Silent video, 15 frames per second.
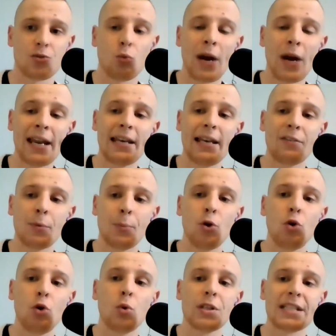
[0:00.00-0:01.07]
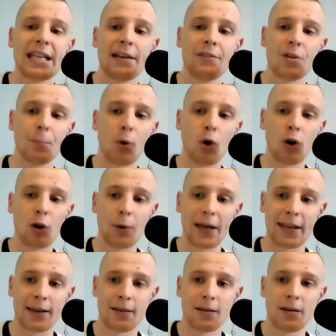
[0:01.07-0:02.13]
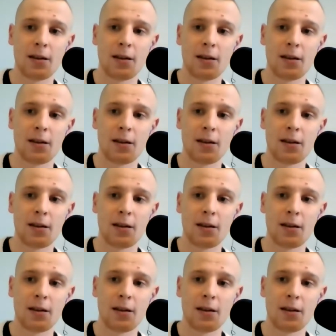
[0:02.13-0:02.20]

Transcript: When Liverpool would give the ball away,